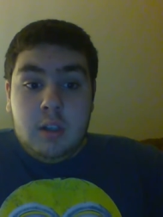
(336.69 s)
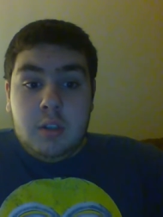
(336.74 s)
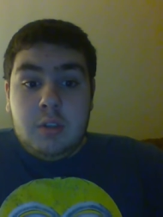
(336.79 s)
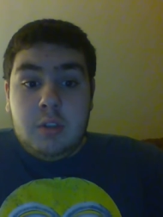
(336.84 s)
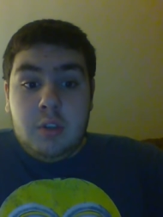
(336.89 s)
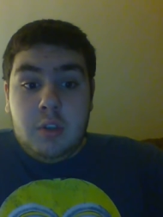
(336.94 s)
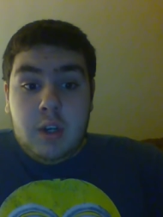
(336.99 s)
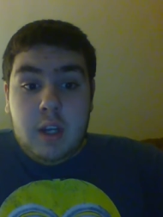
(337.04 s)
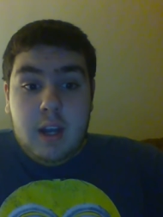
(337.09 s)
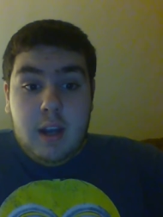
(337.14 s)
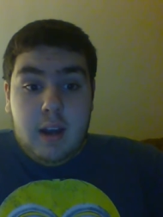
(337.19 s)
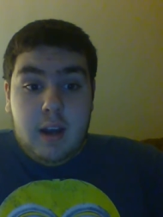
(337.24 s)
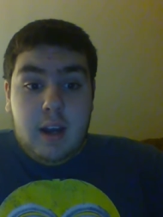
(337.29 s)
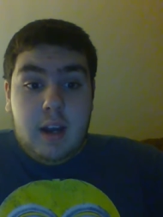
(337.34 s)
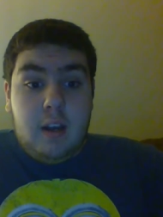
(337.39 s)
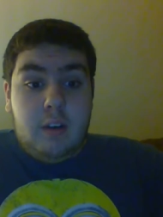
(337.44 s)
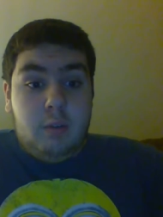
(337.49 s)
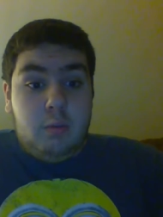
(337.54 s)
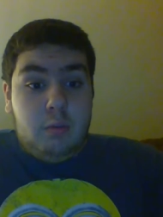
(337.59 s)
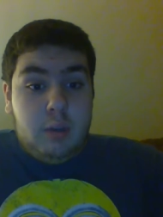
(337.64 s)
So yeah,
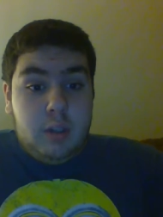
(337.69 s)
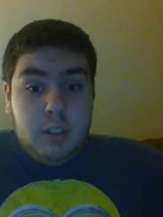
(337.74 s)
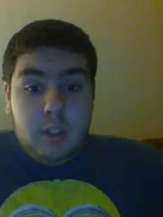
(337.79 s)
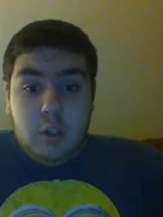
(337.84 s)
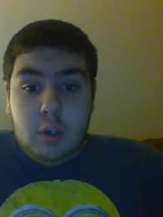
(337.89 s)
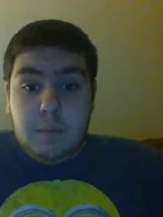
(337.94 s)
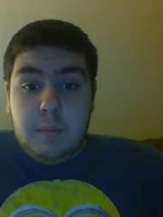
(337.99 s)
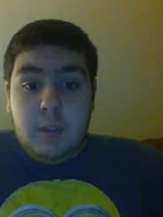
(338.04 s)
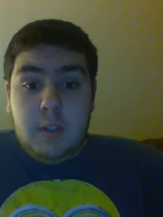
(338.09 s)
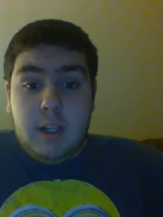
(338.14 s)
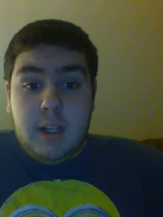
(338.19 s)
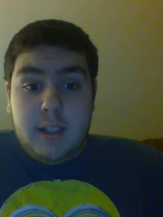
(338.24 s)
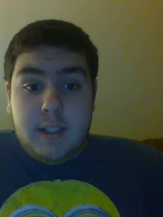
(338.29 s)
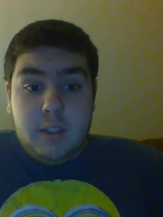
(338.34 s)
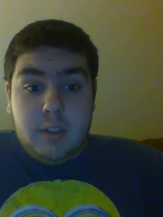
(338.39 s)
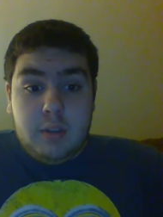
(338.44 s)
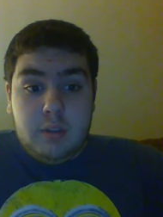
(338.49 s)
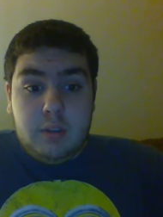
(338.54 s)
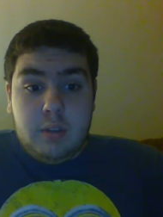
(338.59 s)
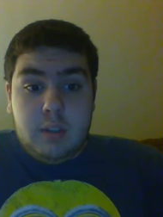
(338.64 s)
I really hope you
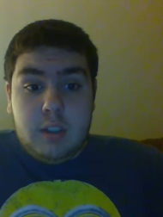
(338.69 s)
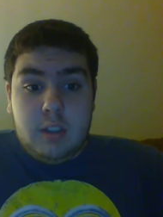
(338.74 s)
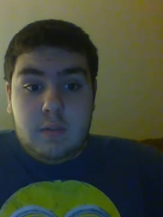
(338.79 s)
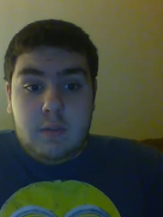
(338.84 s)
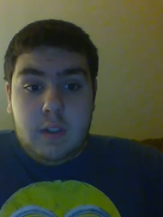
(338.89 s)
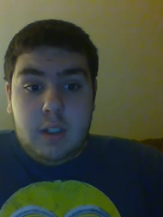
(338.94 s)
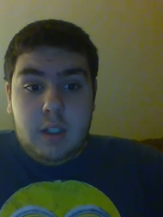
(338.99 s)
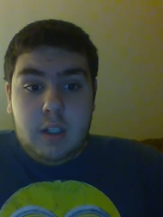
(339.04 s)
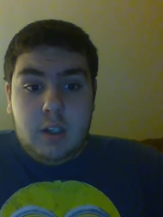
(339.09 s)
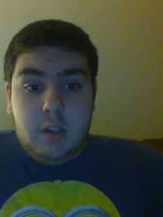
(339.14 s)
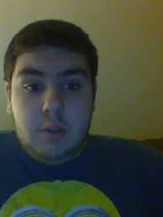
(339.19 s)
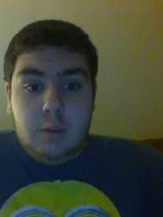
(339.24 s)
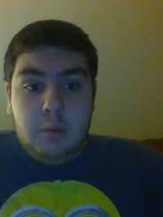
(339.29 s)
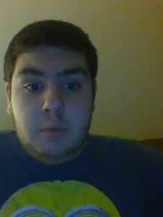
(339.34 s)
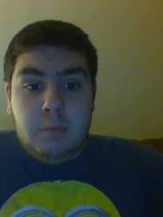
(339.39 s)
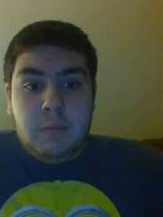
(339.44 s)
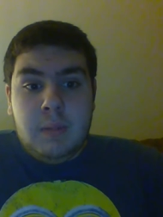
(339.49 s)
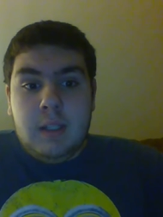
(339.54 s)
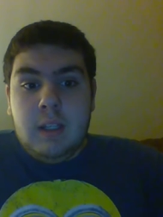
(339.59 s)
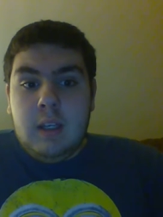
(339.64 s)
guys enjoyed this
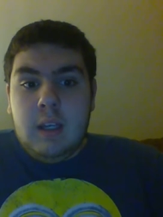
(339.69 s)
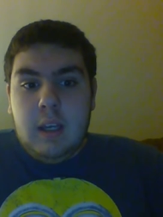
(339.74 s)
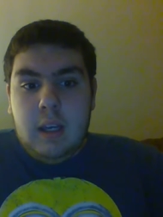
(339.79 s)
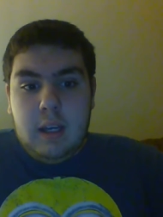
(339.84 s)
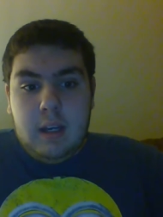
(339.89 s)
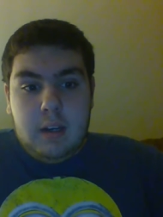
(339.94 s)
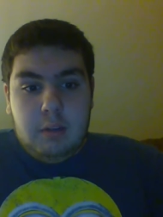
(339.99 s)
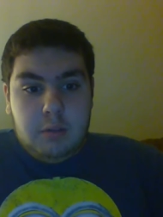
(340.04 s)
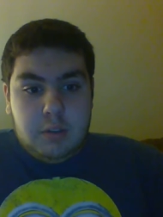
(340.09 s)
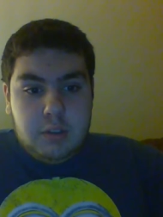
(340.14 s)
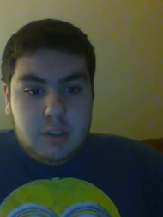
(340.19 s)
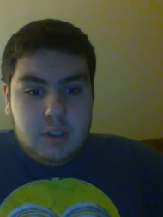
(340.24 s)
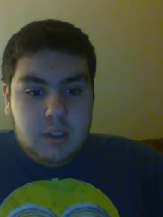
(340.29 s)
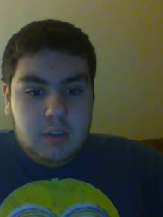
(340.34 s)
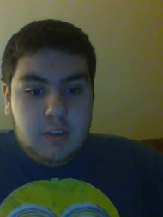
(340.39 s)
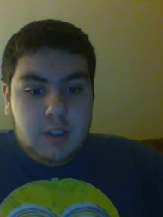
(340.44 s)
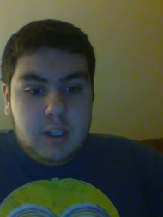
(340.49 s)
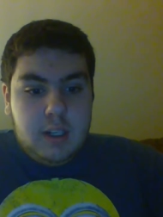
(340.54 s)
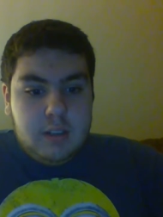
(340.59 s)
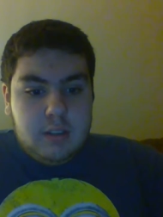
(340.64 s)
video, and I will see
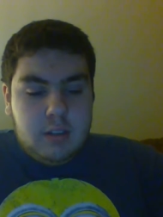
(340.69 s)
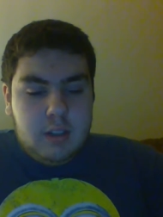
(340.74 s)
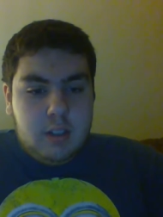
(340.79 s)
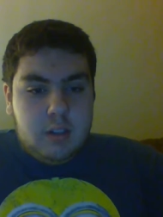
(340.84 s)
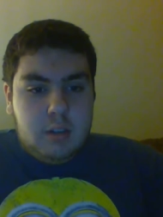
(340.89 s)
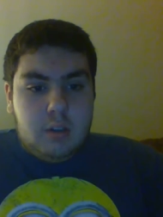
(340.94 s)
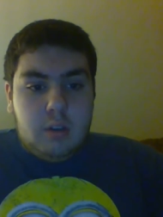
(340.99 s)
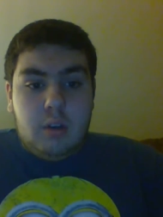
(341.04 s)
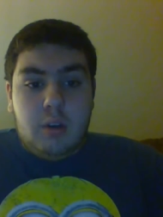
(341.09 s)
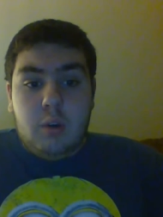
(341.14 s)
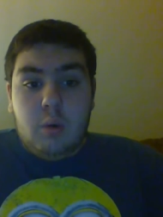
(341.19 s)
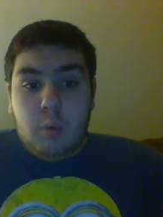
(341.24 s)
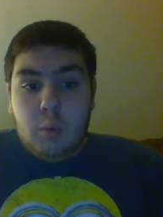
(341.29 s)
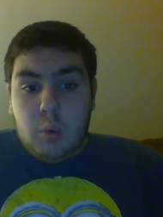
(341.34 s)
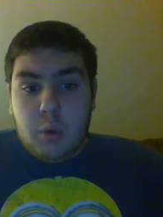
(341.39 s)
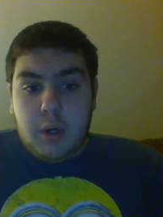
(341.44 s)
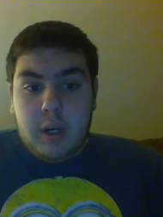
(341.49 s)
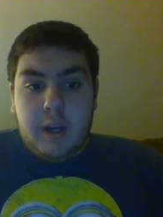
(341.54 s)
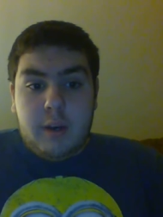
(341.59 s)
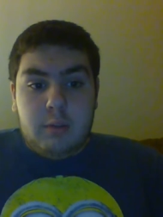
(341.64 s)
you guys later.
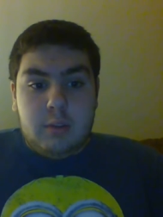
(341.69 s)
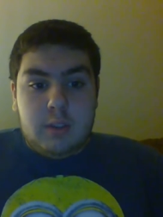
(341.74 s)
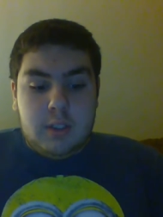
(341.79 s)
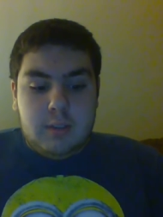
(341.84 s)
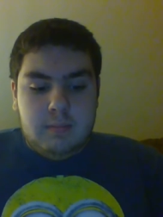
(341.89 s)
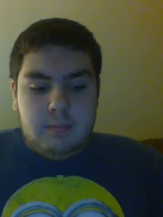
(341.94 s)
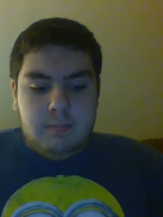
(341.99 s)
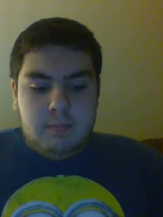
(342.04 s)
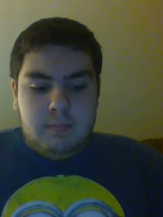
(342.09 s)
Word out.